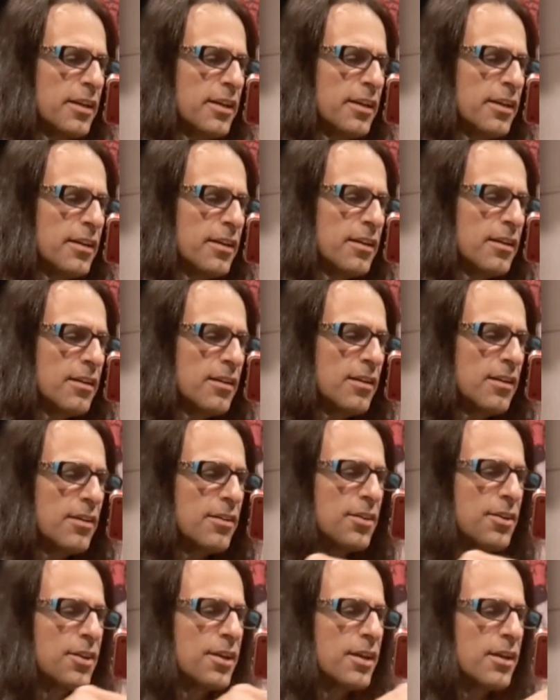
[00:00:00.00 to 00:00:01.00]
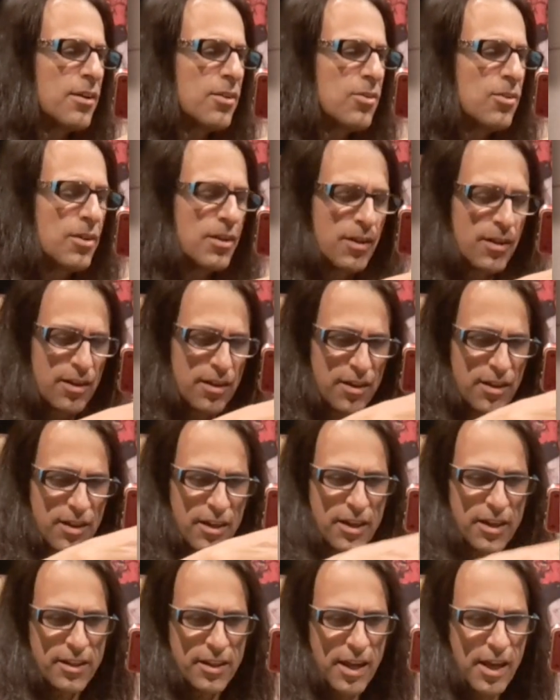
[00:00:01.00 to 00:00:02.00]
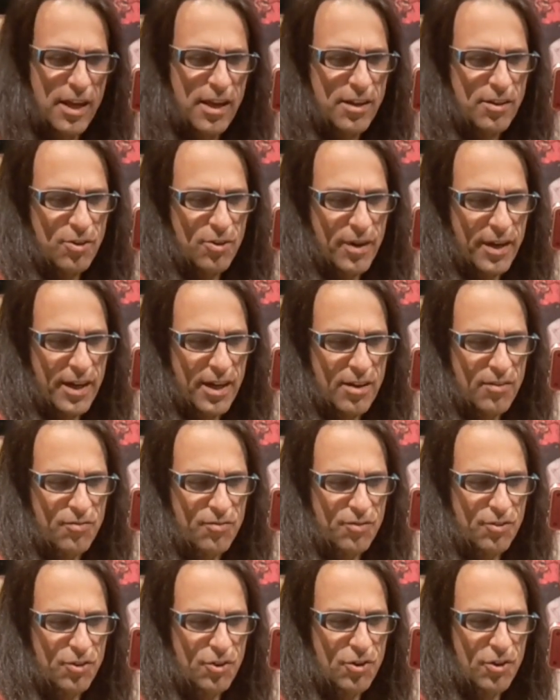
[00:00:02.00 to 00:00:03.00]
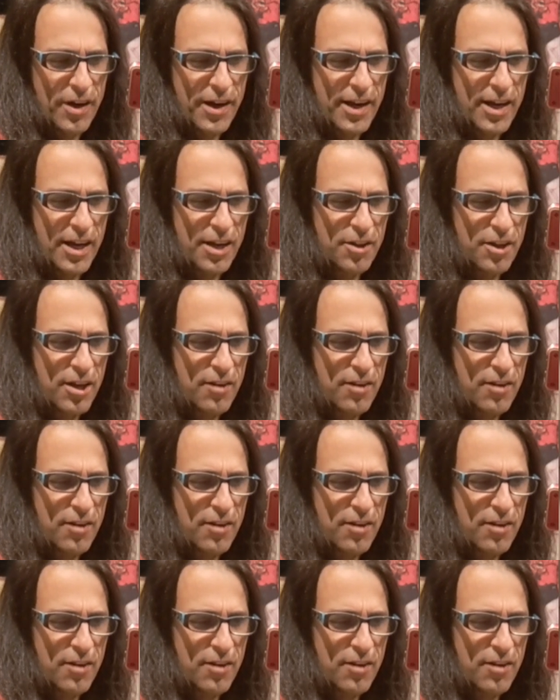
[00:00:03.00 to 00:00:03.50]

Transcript: here, you know. And then you have your gray guy, you